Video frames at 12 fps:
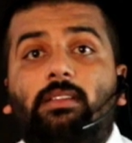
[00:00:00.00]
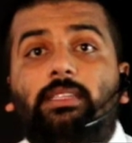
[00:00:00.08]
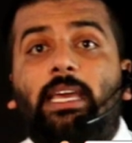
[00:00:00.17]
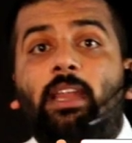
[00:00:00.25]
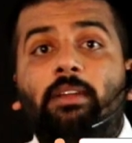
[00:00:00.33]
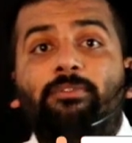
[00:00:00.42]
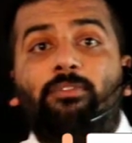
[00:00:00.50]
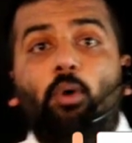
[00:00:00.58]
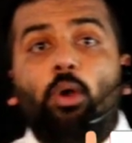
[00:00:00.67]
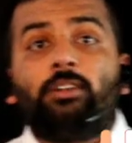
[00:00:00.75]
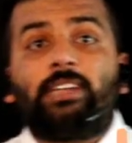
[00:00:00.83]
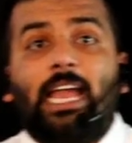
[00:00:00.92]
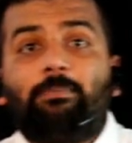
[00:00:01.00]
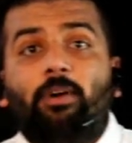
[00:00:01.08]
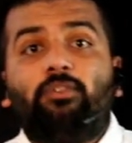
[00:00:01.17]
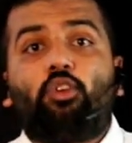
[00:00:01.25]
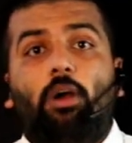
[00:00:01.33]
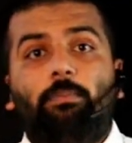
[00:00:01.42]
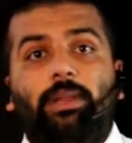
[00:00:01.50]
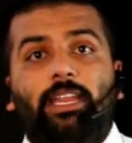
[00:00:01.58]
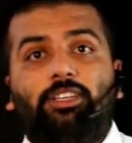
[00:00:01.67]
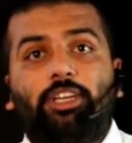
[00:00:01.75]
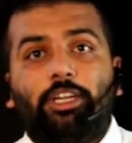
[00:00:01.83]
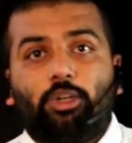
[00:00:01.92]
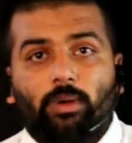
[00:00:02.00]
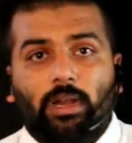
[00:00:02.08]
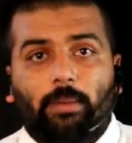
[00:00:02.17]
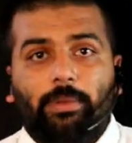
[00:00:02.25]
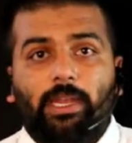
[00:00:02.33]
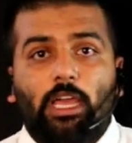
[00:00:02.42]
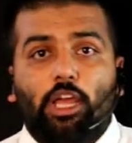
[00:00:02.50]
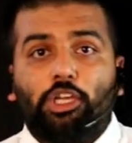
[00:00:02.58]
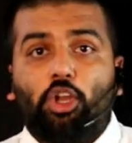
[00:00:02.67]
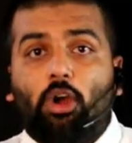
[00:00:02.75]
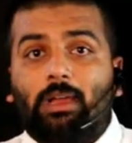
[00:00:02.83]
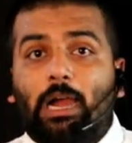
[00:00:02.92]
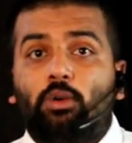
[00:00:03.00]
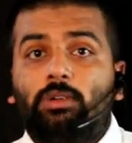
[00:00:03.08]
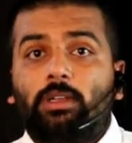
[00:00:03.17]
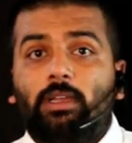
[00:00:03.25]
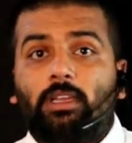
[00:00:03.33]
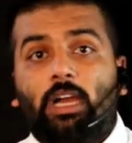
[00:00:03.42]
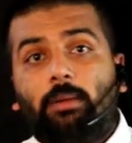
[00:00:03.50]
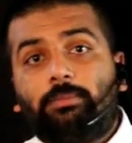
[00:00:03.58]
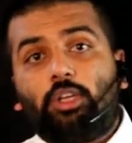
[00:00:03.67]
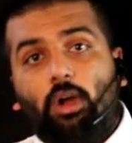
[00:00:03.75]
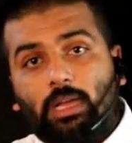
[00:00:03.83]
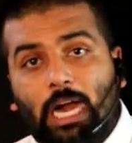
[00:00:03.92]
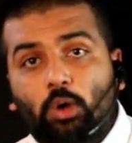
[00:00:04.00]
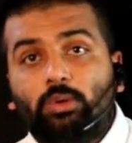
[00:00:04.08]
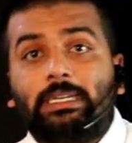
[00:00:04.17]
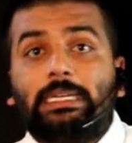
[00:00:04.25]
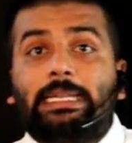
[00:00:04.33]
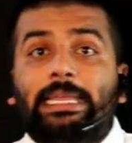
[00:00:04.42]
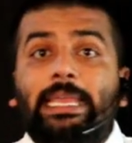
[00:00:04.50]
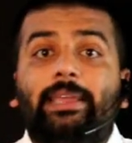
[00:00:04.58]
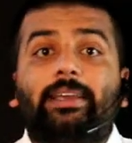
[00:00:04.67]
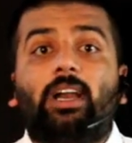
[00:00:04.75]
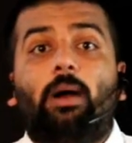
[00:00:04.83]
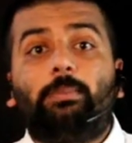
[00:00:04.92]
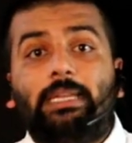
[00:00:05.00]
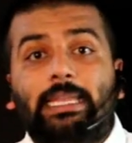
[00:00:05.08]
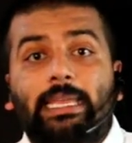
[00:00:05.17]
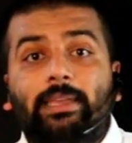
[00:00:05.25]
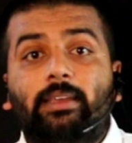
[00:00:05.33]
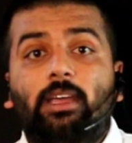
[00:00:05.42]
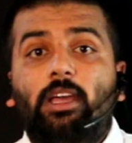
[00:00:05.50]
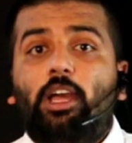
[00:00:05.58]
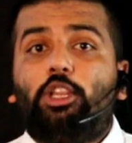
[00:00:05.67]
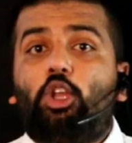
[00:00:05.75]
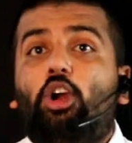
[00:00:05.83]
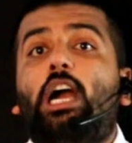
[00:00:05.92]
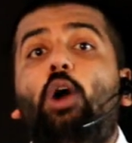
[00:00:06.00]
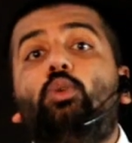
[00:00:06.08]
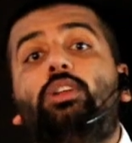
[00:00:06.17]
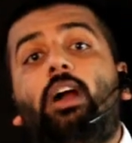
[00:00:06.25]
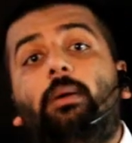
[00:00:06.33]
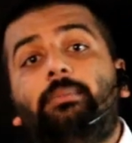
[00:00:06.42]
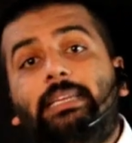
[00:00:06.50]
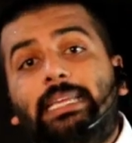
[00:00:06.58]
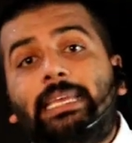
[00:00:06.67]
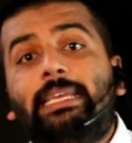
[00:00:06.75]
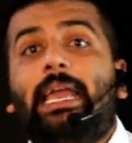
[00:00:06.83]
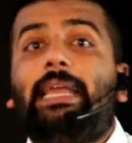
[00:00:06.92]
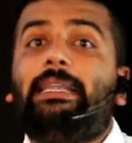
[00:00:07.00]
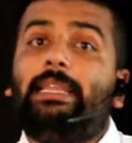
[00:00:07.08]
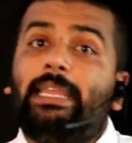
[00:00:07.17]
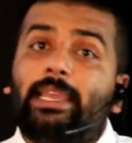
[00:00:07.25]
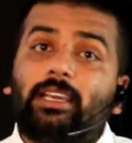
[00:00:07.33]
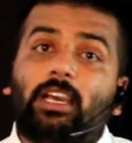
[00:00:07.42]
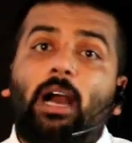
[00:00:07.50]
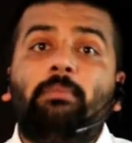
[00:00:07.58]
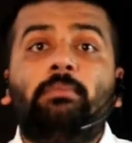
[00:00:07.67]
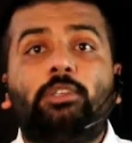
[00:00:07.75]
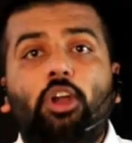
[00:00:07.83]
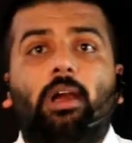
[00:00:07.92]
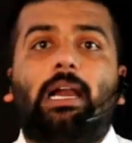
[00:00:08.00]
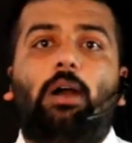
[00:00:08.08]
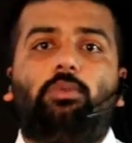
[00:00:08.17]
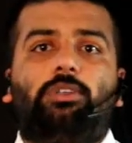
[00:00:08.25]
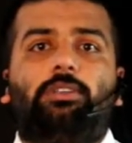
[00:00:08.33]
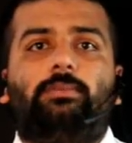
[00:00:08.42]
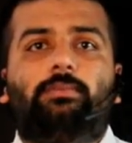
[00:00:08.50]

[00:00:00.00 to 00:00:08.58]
There are four types of combination tournament: knockout come knockout, league come league, knockout come league, and league come knockout.